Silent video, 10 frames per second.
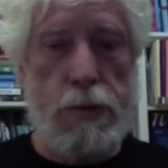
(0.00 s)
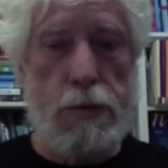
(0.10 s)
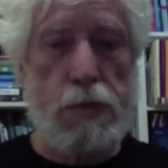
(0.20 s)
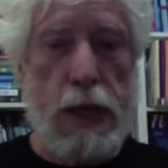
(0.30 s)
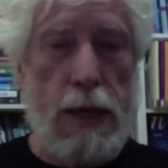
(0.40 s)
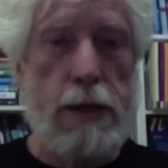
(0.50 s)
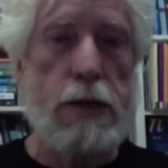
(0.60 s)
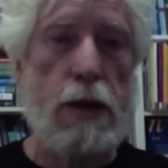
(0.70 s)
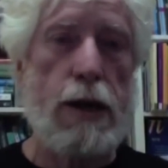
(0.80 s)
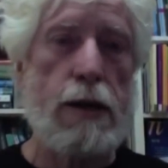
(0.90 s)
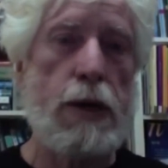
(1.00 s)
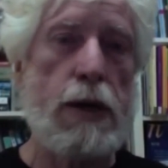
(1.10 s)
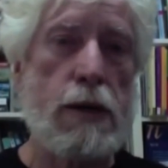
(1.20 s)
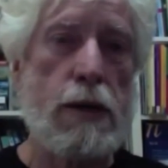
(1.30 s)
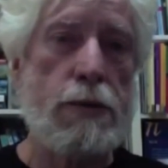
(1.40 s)
beginning to talk
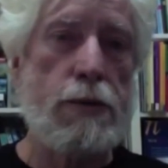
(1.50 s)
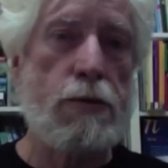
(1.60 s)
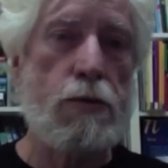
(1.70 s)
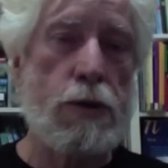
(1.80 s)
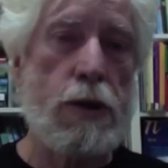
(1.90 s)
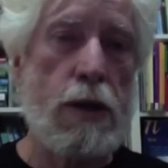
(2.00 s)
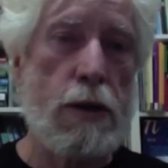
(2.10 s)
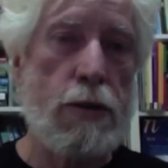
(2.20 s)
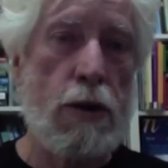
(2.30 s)
about toward the end of the